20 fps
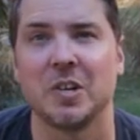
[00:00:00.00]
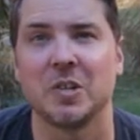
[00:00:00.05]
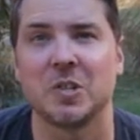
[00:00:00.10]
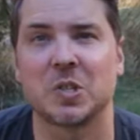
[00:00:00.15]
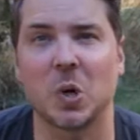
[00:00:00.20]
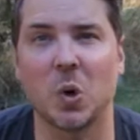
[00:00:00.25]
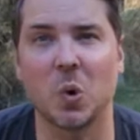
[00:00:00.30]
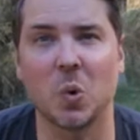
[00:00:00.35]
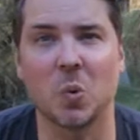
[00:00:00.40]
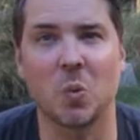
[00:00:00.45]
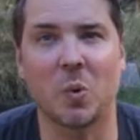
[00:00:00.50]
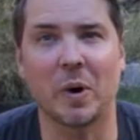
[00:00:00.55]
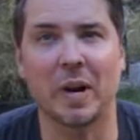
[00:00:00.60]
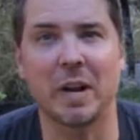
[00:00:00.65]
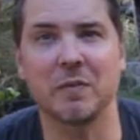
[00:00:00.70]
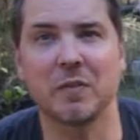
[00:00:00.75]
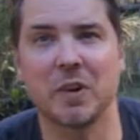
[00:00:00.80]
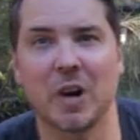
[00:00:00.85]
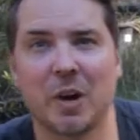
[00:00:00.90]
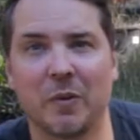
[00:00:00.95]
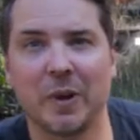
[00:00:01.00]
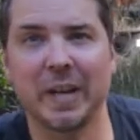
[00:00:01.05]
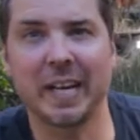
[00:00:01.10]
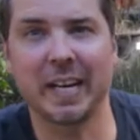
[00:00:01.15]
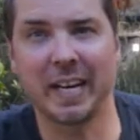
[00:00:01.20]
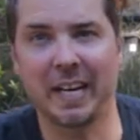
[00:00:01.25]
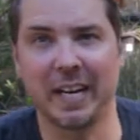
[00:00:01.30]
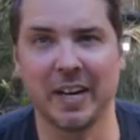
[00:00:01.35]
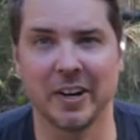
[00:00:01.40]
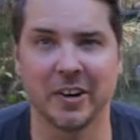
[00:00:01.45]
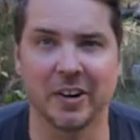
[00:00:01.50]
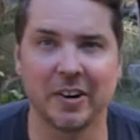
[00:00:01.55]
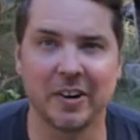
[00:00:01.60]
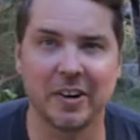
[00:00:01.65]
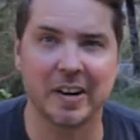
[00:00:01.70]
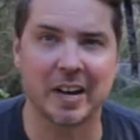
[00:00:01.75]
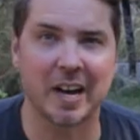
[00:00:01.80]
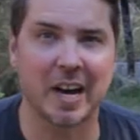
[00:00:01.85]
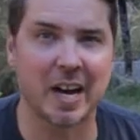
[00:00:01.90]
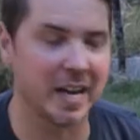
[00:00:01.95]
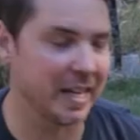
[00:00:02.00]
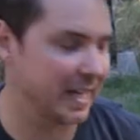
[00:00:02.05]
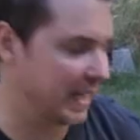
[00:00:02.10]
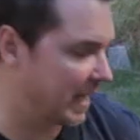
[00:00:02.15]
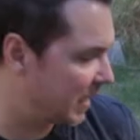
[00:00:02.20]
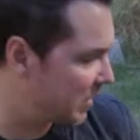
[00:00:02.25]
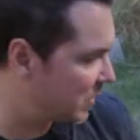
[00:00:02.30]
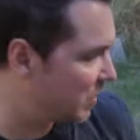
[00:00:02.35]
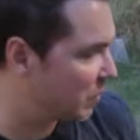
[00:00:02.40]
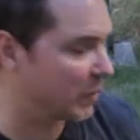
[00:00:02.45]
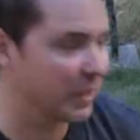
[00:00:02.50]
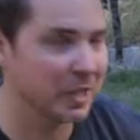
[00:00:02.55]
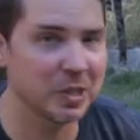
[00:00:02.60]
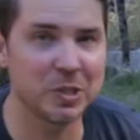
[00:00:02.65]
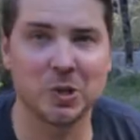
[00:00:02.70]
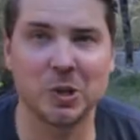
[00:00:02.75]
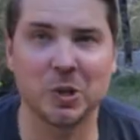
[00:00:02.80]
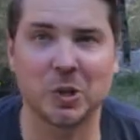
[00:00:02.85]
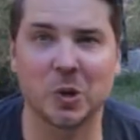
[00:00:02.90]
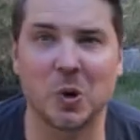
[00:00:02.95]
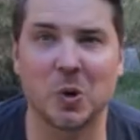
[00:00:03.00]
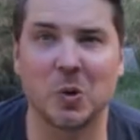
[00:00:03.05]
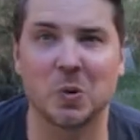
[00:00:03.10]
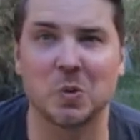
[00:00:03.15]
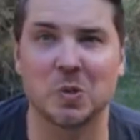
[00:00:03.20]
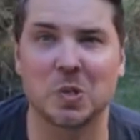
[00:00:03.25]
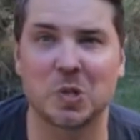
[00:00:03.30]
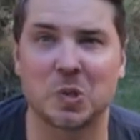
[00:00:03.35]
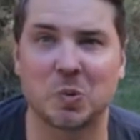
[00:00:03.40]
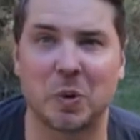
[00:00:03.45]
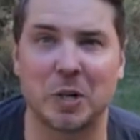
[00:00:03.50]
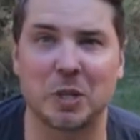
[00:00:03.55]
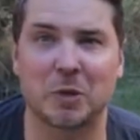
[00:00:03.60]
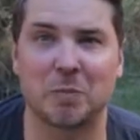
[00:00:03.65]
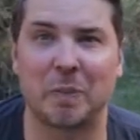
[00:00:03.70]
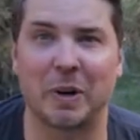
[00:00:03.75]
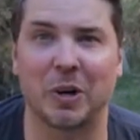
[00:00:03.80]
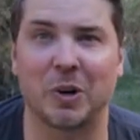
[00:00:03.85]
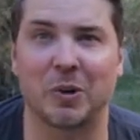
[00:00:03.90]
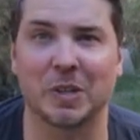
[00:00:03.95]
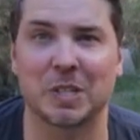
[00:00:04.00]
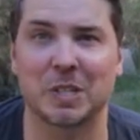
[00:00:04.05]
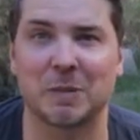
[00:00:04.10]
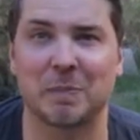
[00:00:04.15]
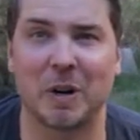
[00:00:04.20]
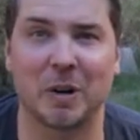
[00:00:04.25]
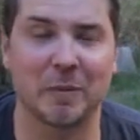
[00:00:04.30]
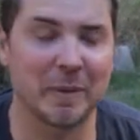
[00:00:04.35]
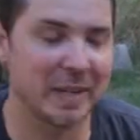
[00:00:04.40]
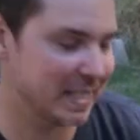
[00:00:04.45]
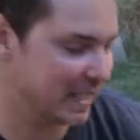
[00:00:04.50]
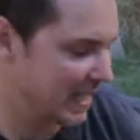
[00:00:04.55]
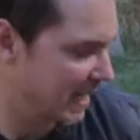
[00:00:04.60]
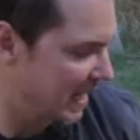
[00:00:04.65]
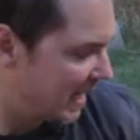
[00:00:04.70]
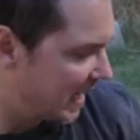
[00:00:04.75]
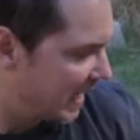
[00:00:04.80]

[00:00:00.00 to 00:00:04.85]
So what I've got right here, uh, in case you want to do your own swish barrel experiment,